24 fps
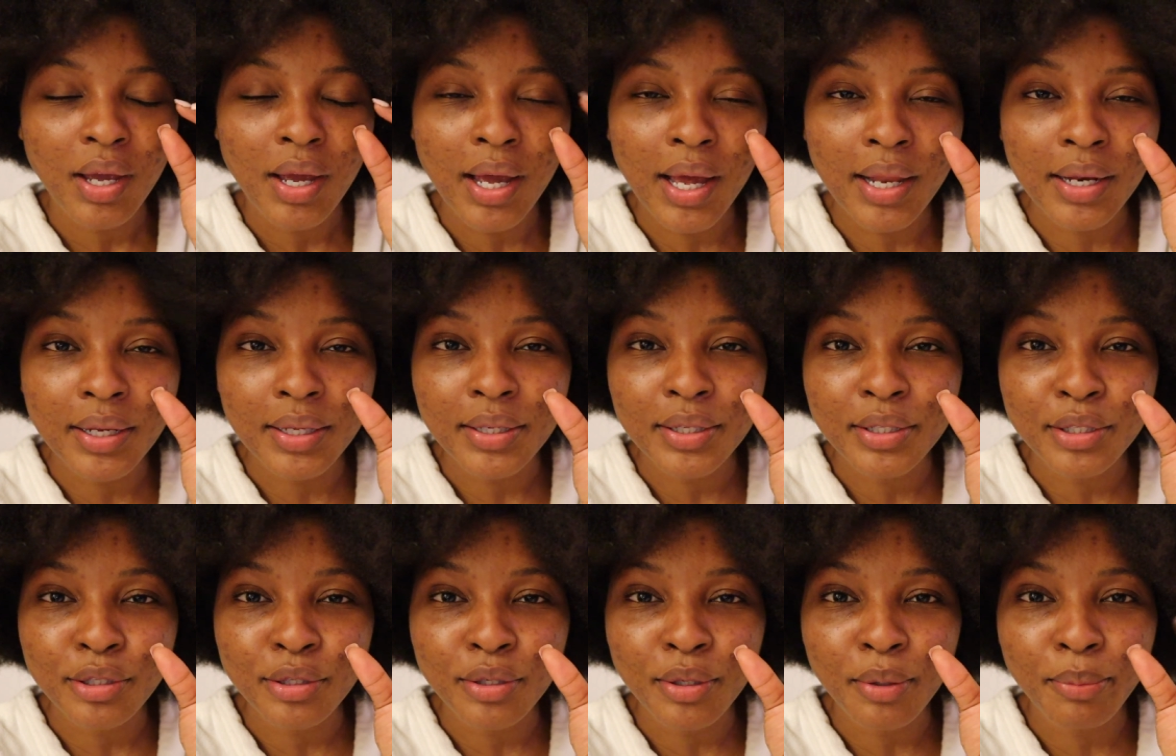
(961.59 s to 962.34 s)
I look
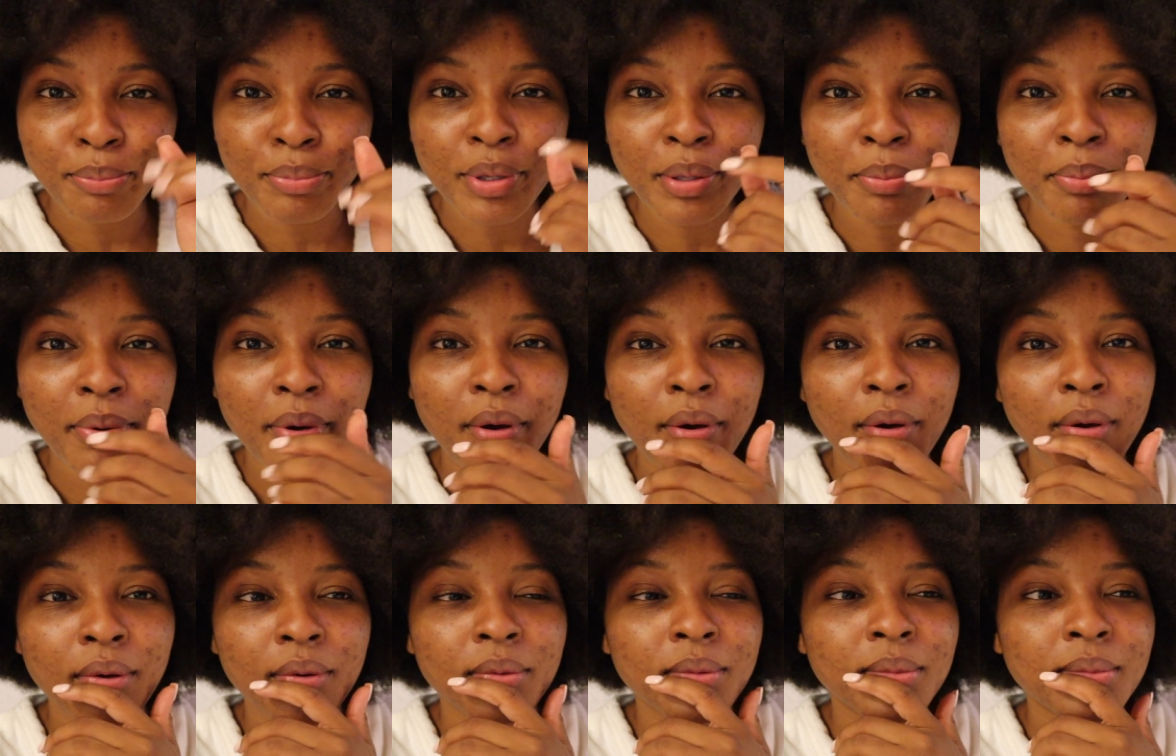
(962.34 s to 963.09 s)
in the little
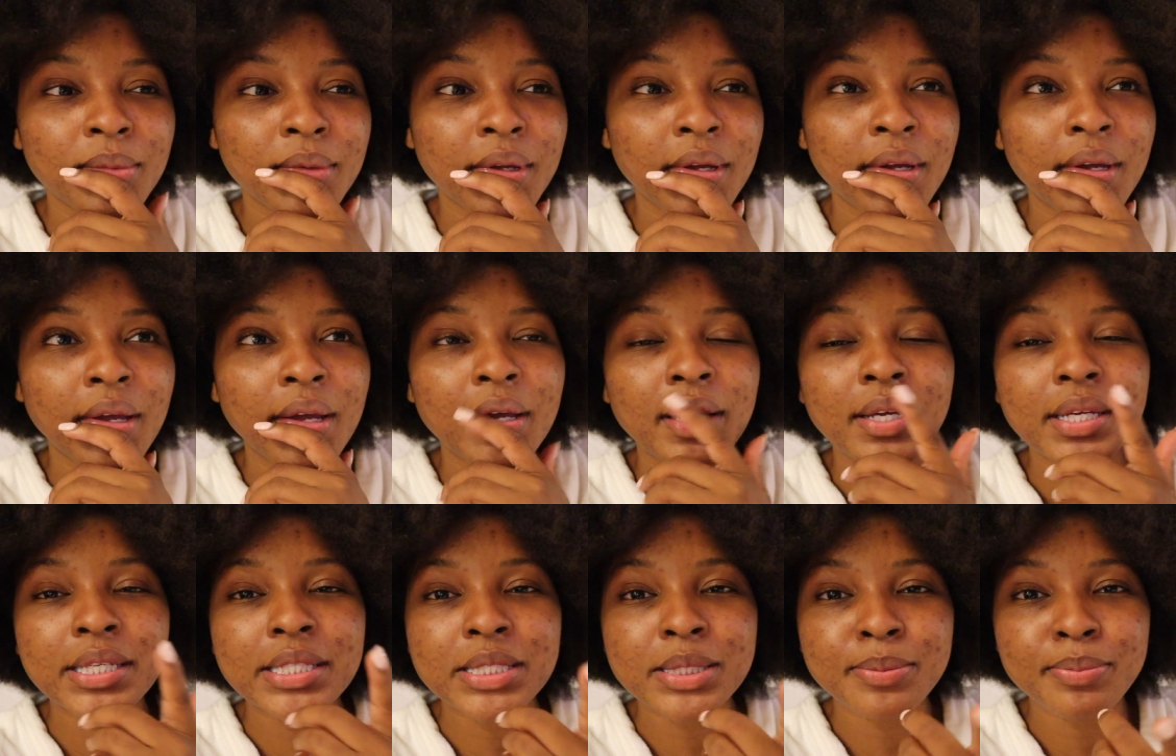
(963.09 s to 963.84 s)
peephole.
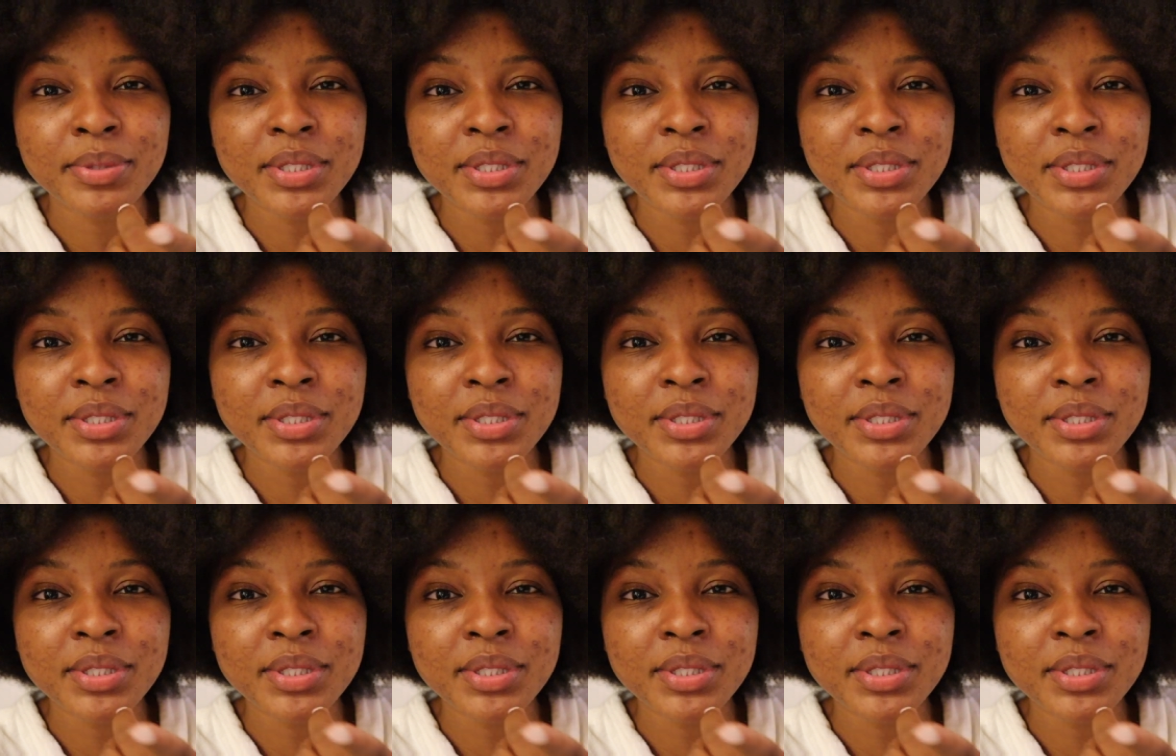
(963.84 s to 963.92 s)
It's